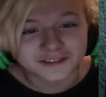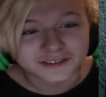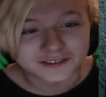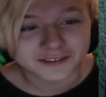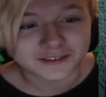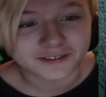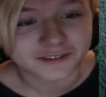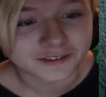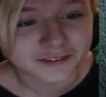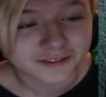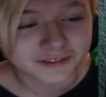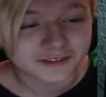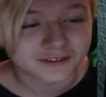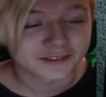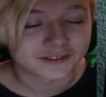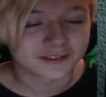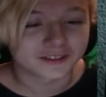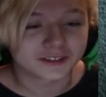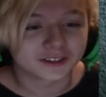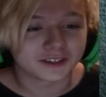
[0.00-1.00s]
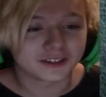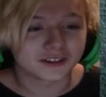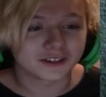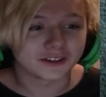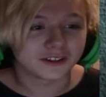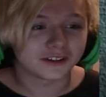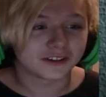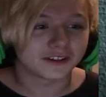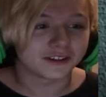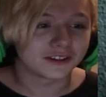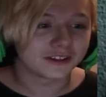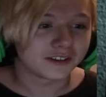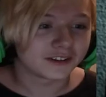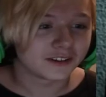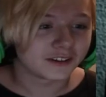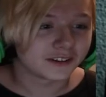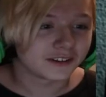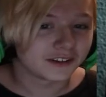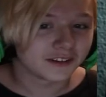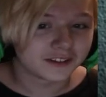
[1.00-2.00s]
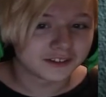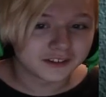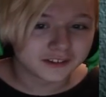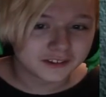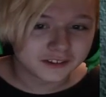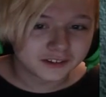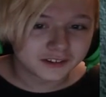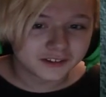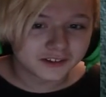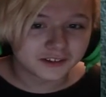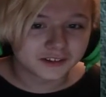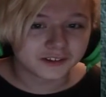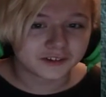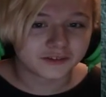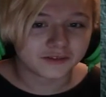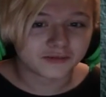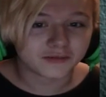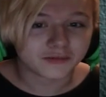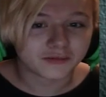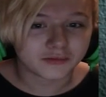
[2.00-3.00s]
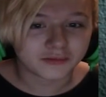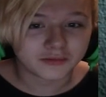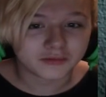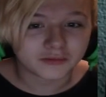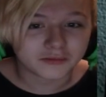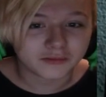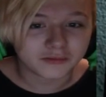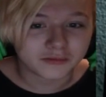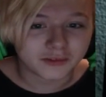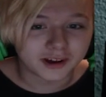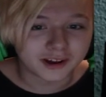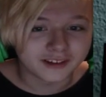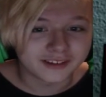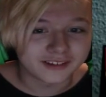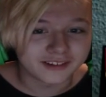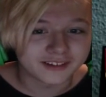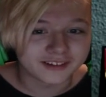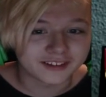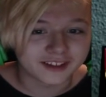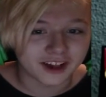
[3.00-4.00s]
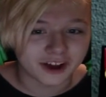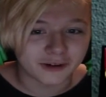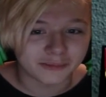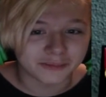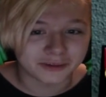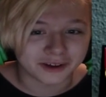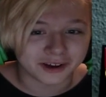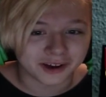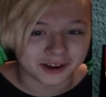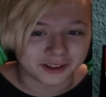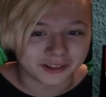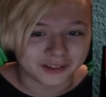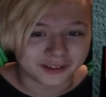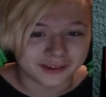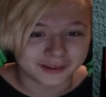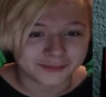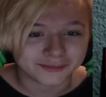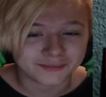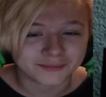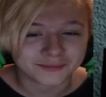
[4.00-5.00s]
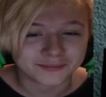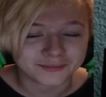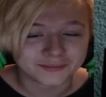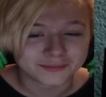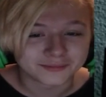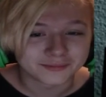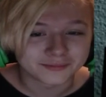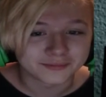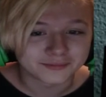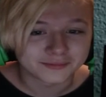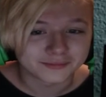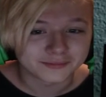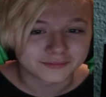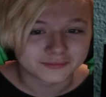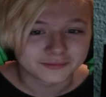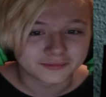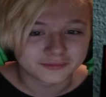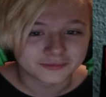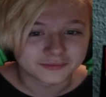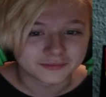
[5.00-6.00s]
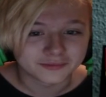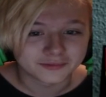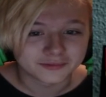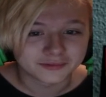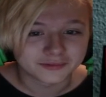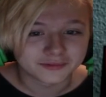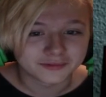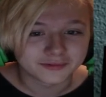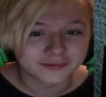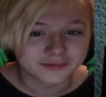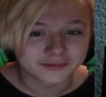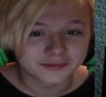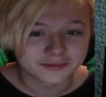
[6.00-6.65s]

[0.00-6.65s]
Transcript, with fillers: But anyways, I'm gonna tell you a story of what happened to me and then... Why is a scout behind them? to me and said he wanted to date me.